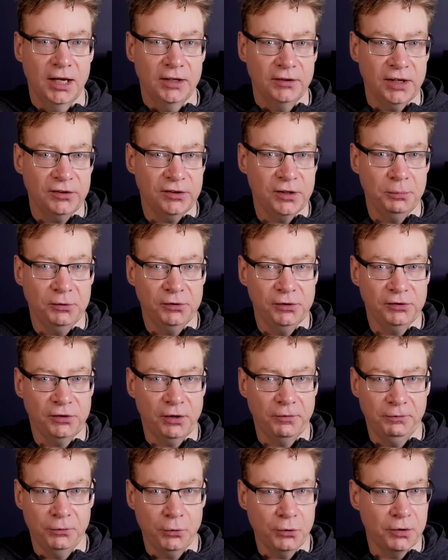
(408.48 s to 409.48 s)
Tesla
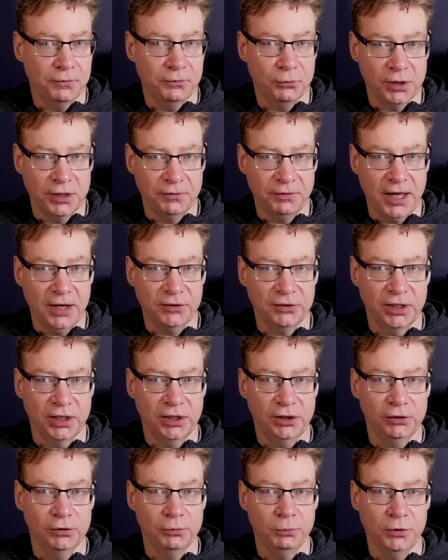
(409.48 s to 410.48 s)
produced 440,000 in
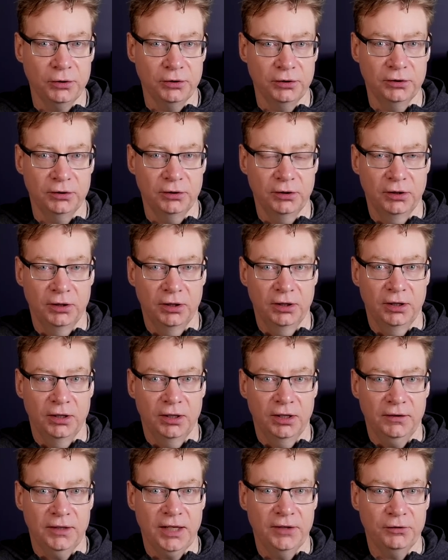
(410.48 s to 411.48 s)
Q1.
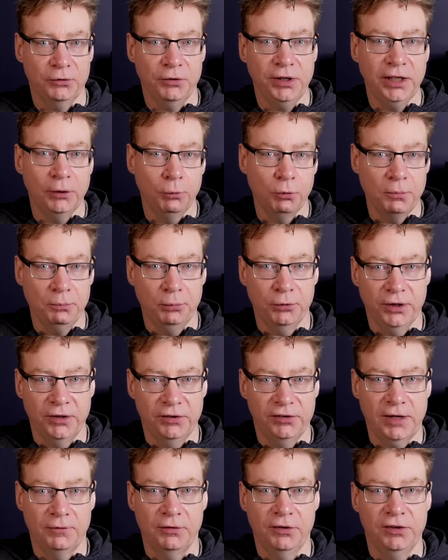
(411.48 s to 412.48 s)
That's already a
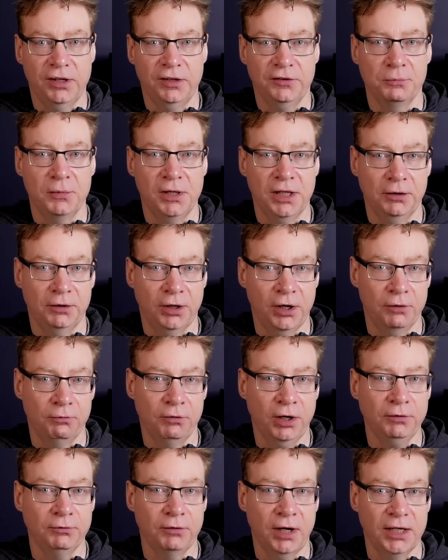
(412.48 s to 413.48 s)
1.76 million year
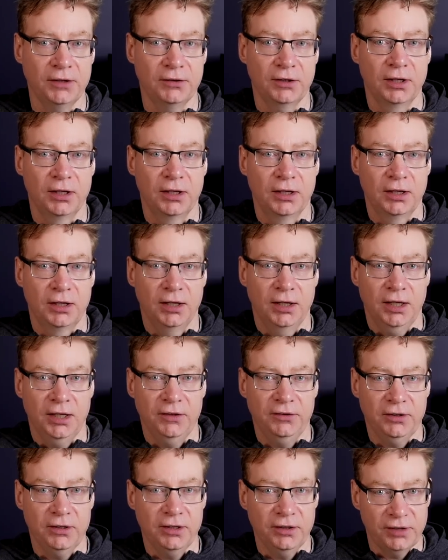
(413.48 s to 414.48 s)
run rate.
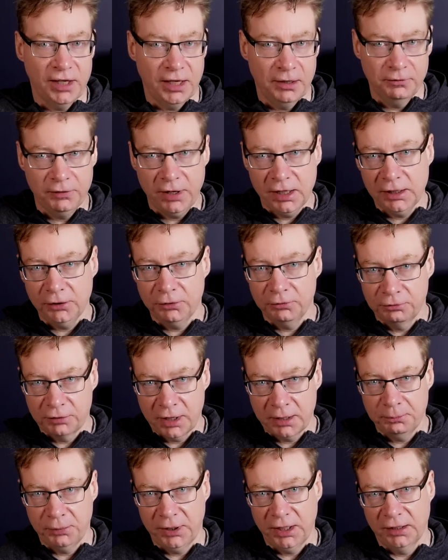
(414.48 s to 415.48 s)
It's going to take very little
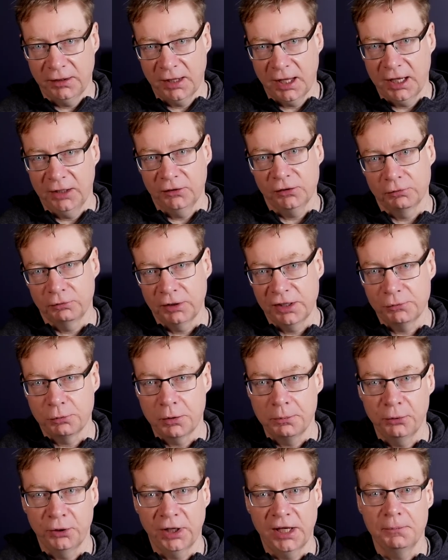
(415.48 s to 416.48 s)
ramping there to reach
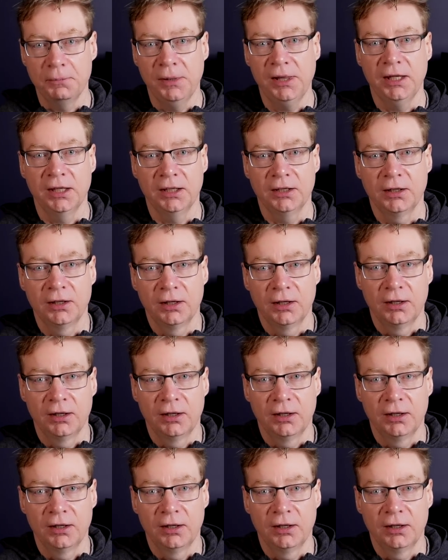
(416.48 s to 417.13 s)
1.8 million.